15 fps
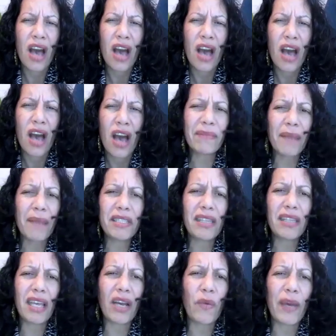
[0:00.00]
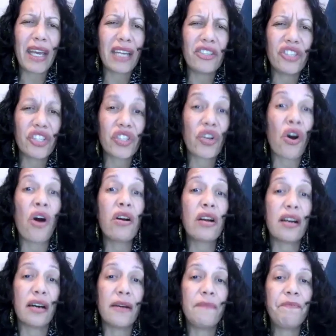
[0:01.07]
We sometimes think we can just
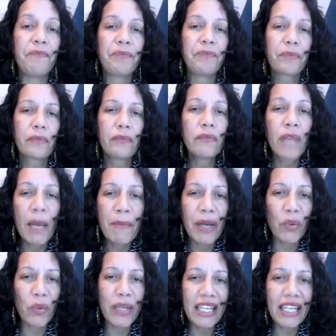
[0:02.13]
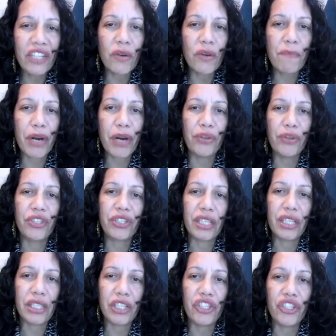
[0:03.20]
conquer, but we need to approach
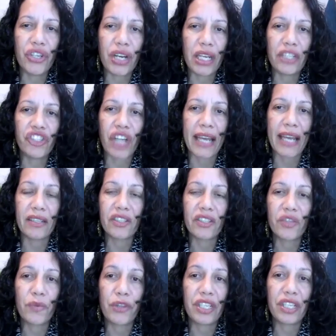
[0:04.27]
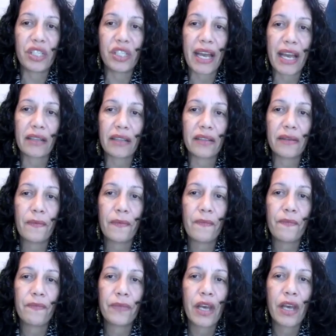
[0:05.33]
these enduring giants with respect.
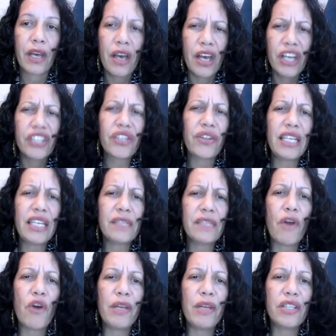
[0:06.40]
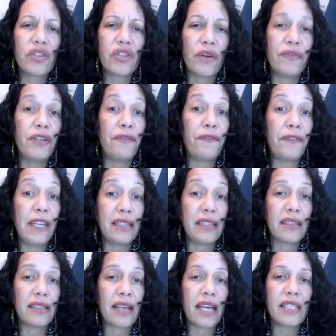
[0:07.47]
So these moments of
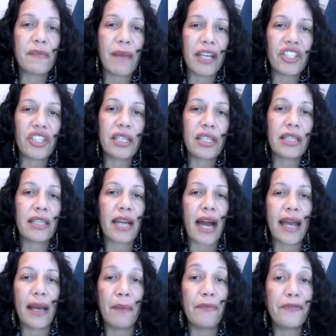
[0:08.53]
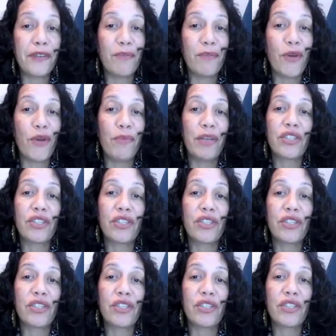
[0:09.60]
defeat, as much as the triumphant moments
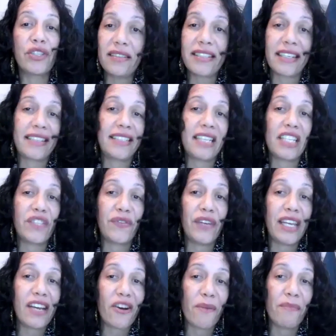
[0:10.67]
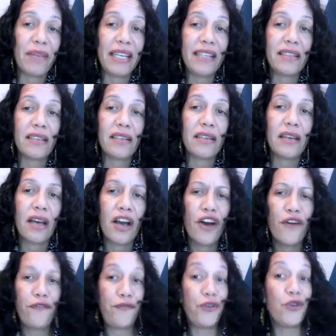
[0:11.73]
of trails successfully completed,
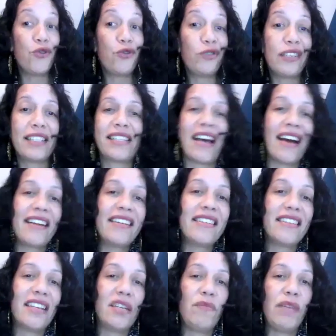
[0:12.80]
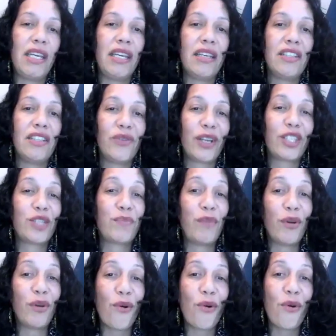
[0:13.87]
fuel this hunger in me to
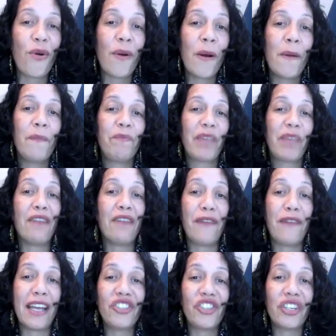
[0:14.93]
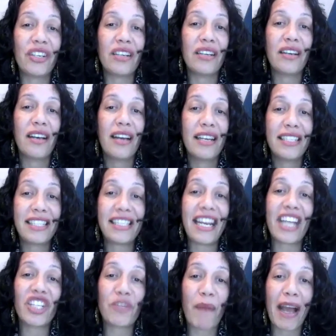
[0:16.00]
explore, adventure,
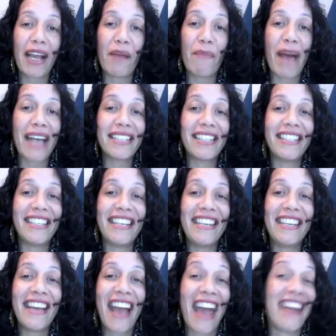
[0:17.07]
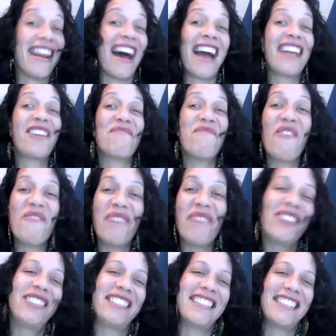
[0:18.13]
stretch my capacity, and hike more
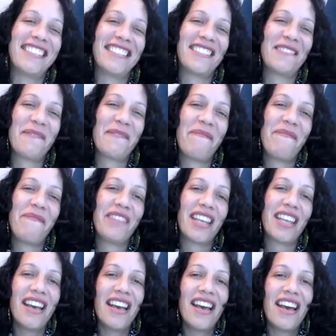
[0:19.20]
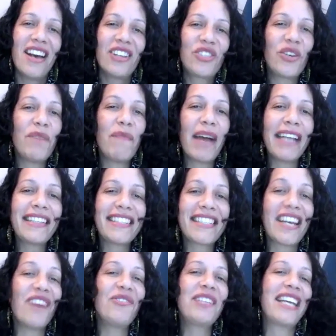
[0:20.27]
mountains. So it might
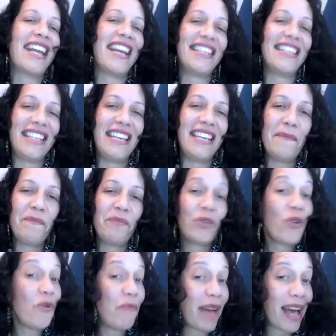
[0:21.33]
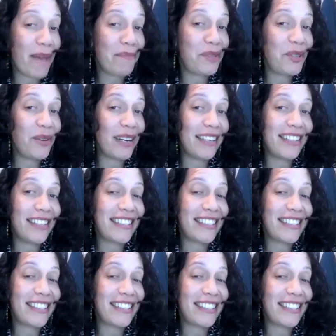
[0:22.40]
sound crazy, or perhaps you
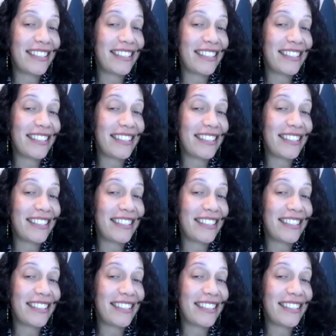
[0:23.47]
understand,